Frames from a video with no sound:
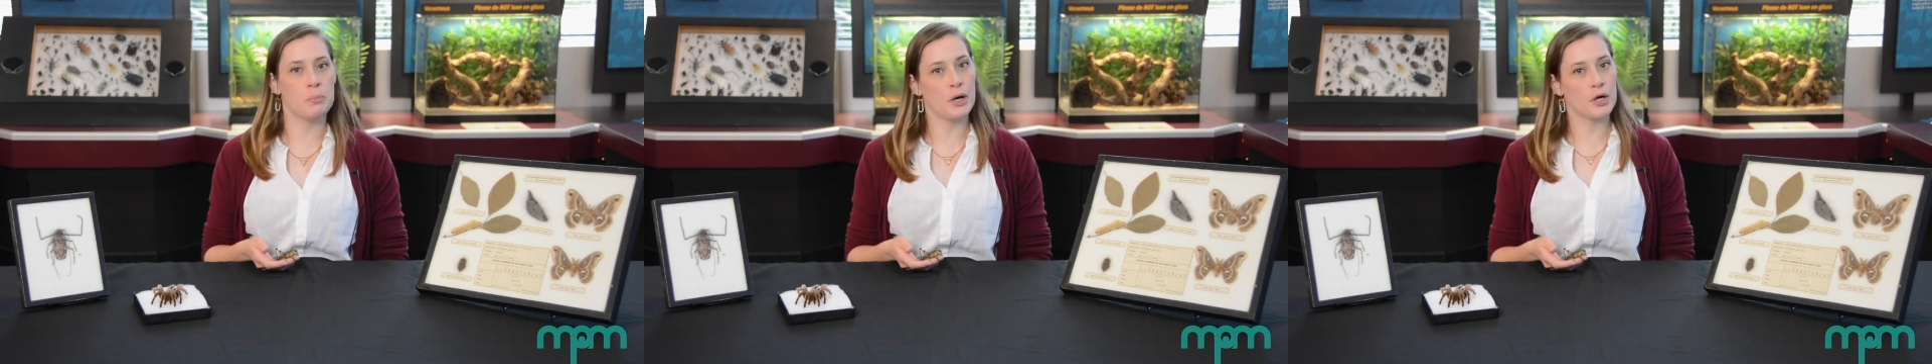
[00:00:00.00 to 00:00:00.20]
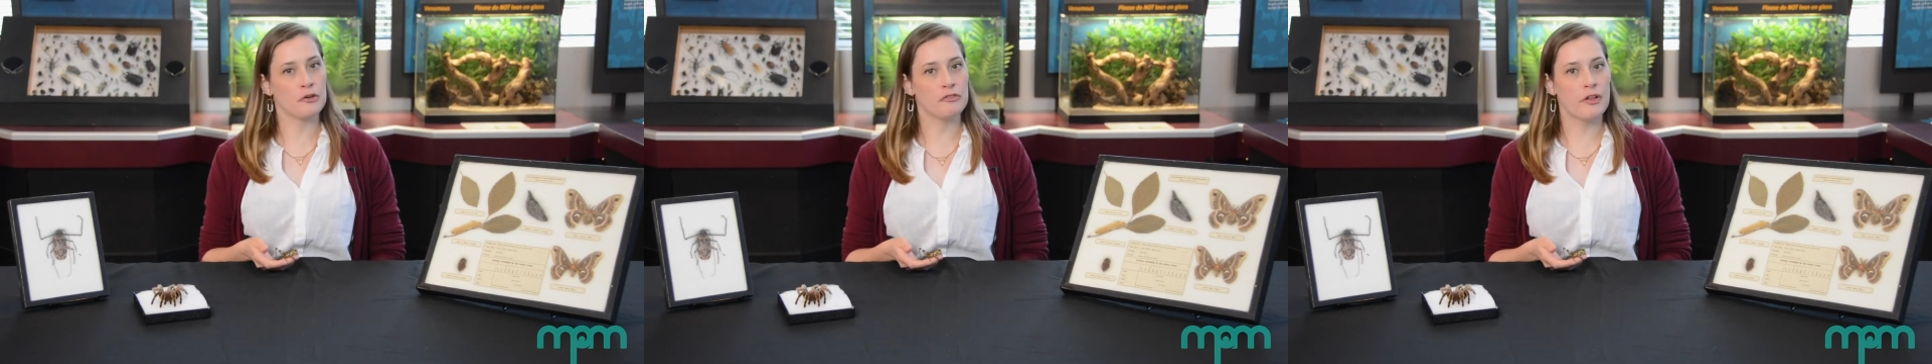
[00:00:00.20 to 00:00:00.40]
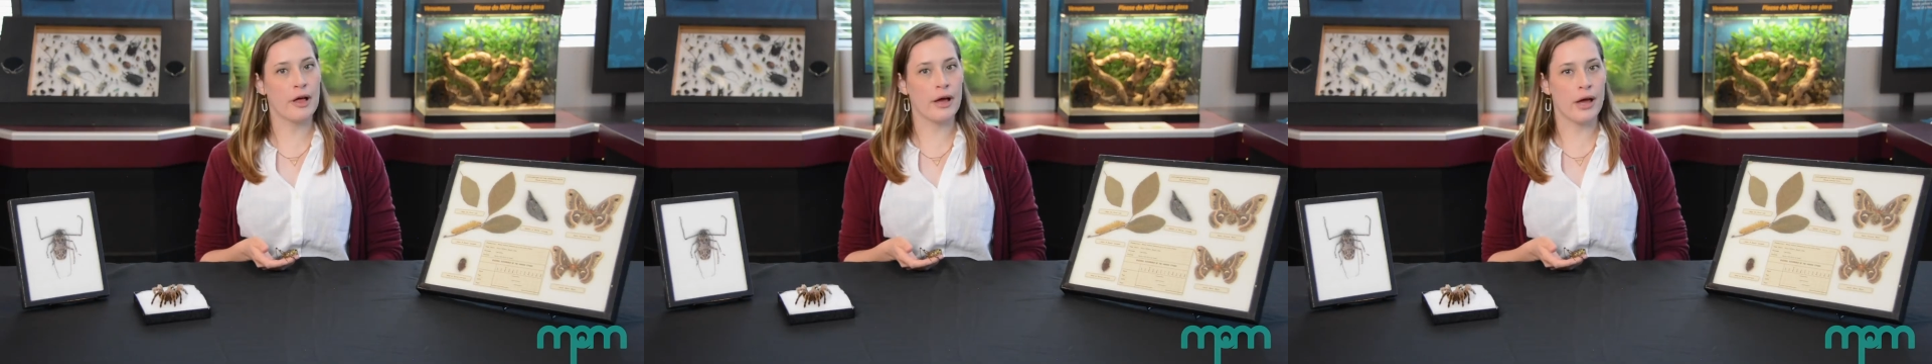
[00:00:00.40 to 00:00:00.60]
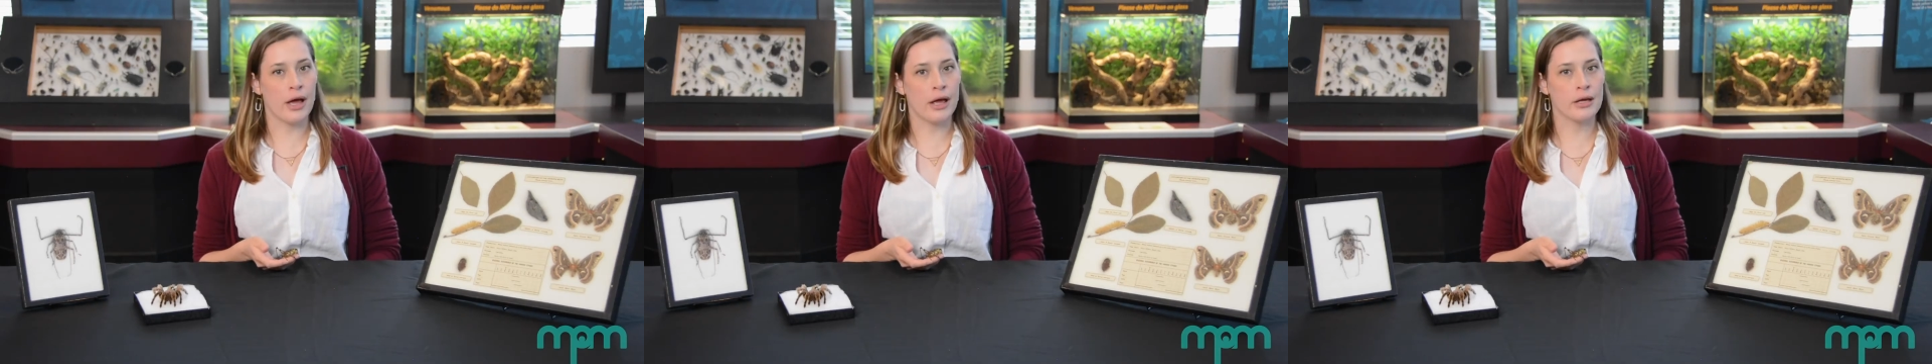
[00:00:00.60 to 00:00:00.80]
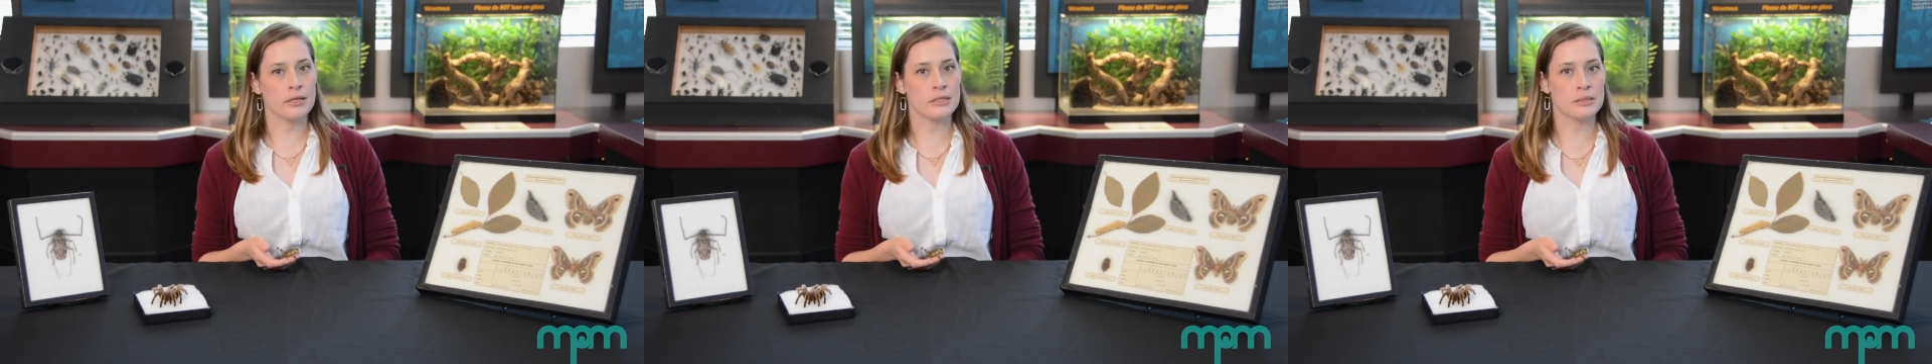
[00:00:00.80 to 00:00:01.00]

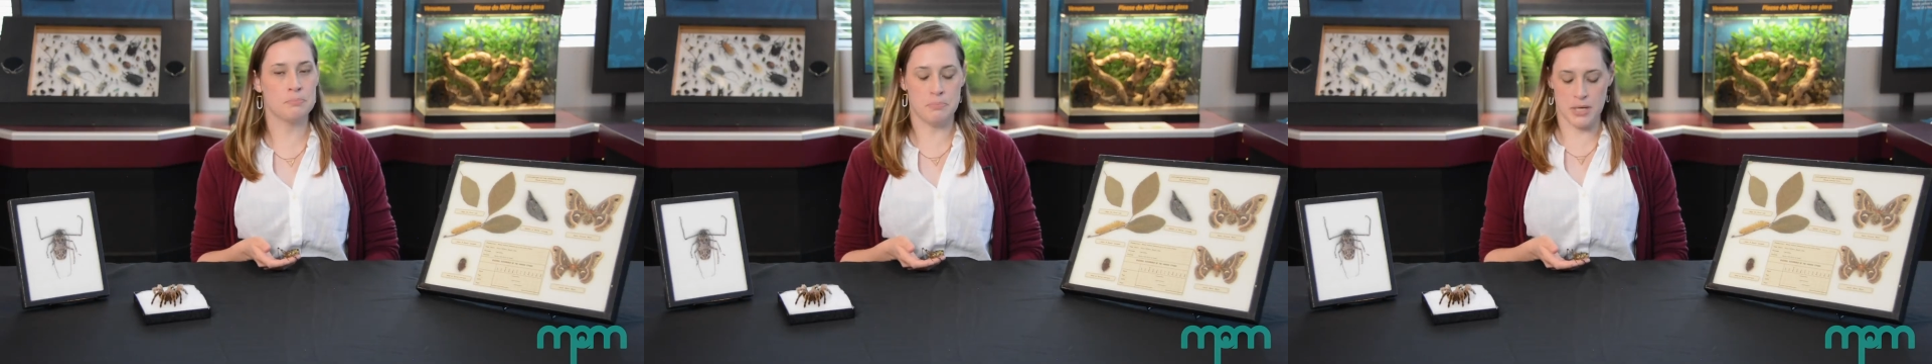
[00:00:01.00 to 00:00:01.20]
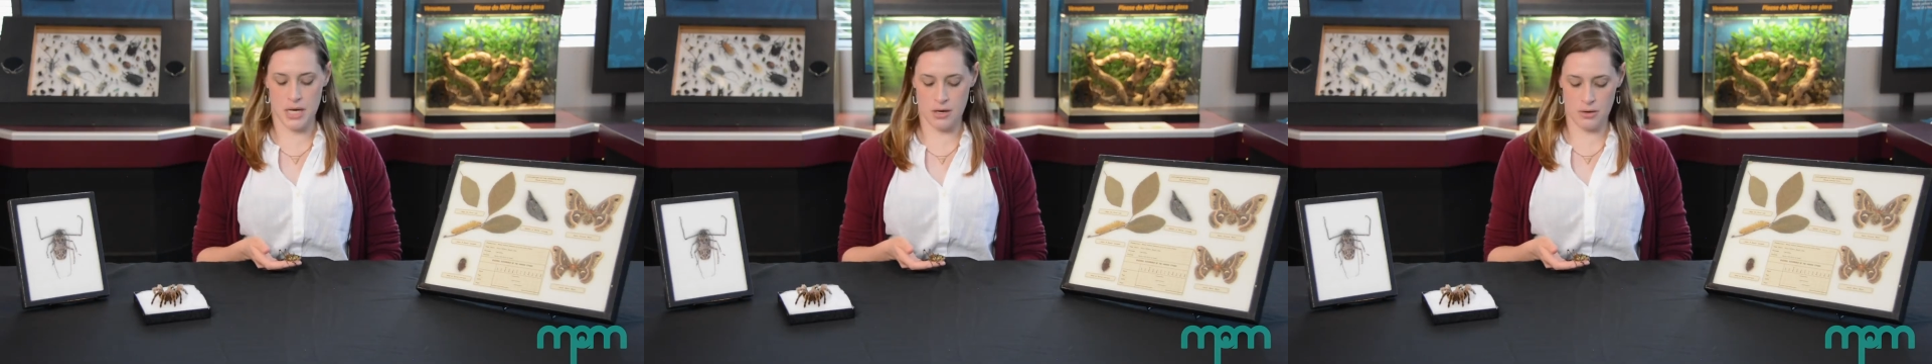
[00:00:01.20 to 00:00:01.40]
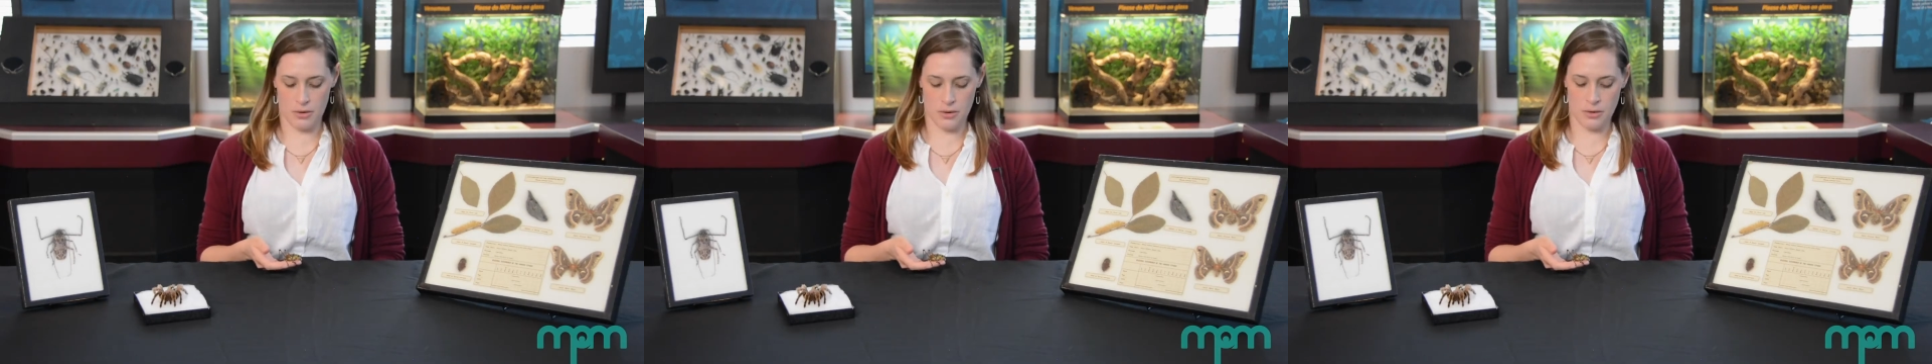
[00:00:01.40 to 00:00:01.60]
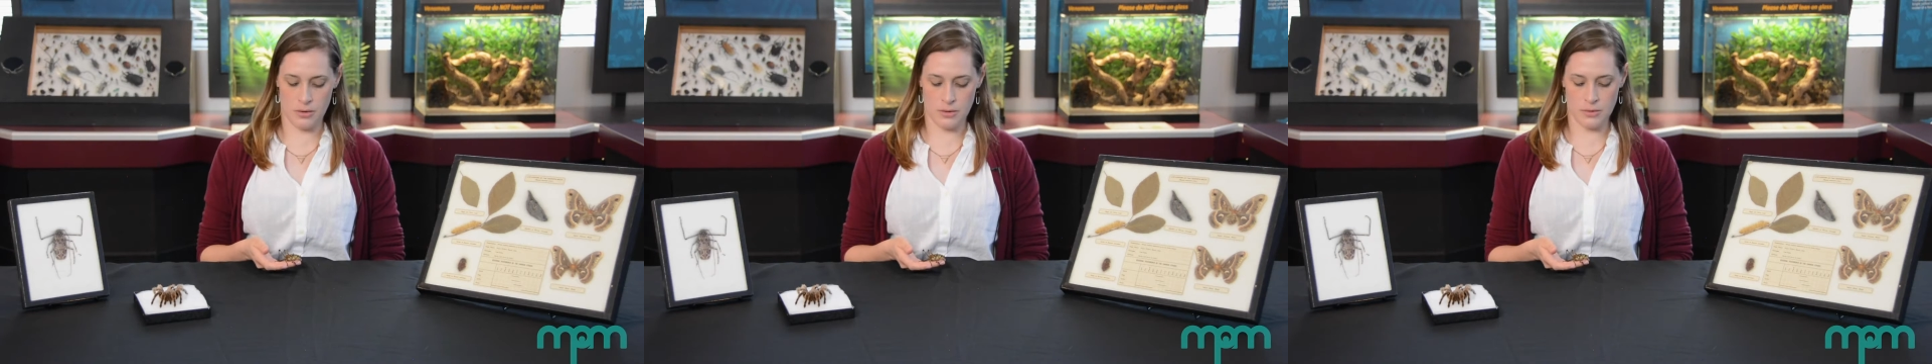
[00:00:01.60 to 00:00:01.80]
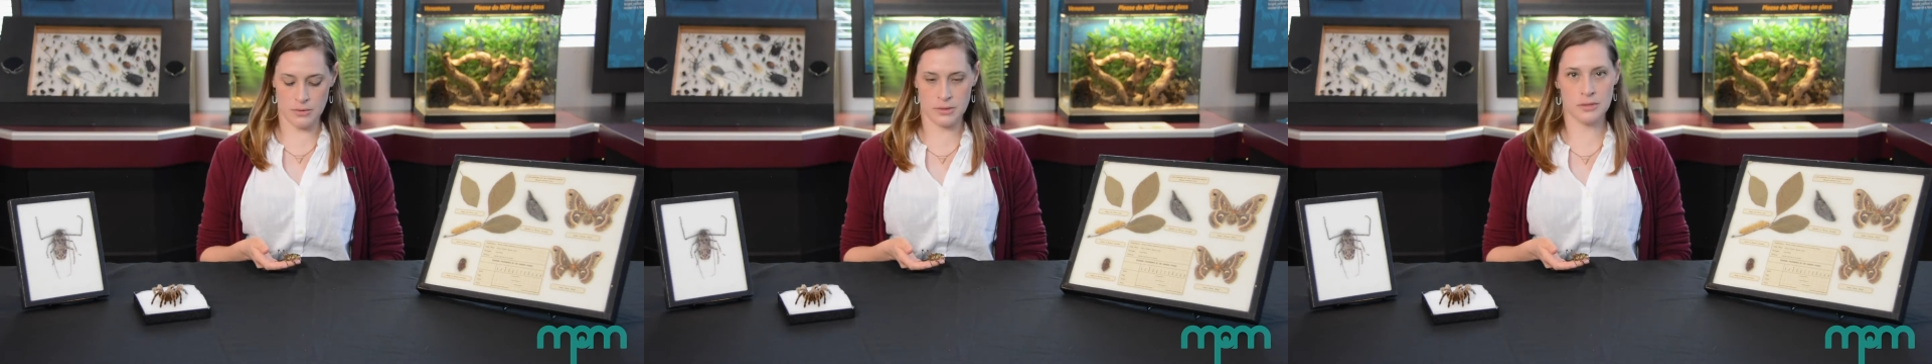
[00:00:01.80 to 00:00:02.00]
butterflies,
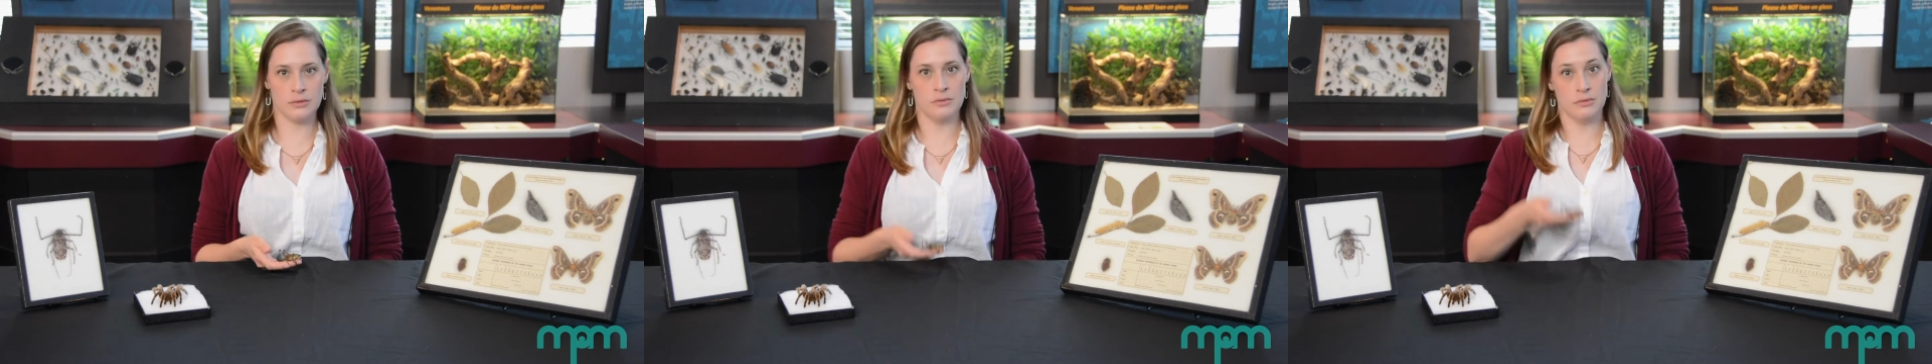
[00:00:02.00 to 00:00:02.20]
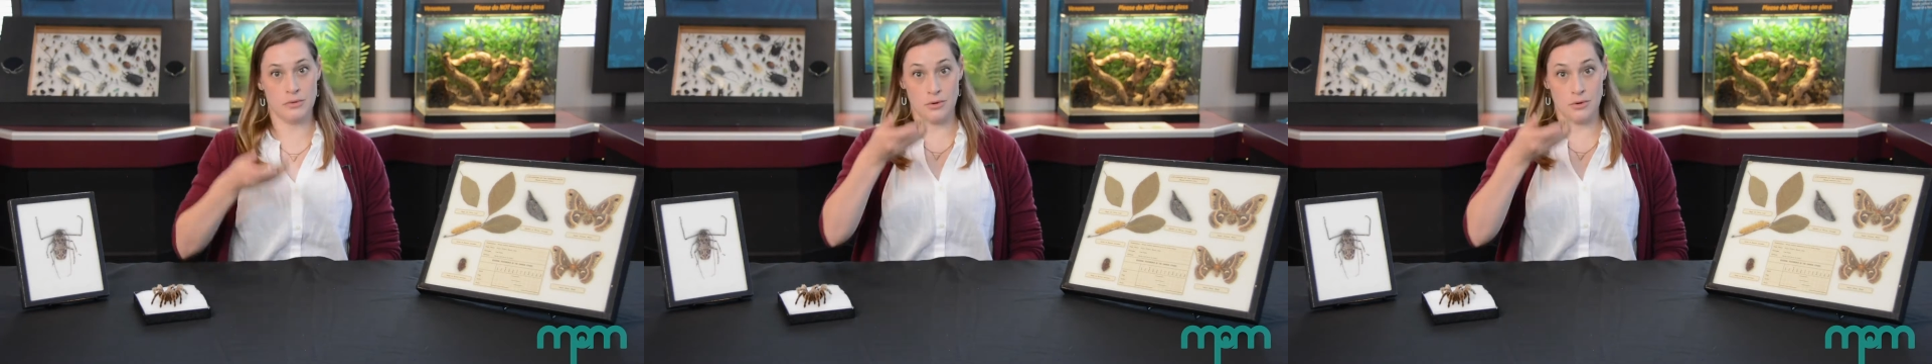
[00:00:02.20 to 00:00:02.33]
beetles,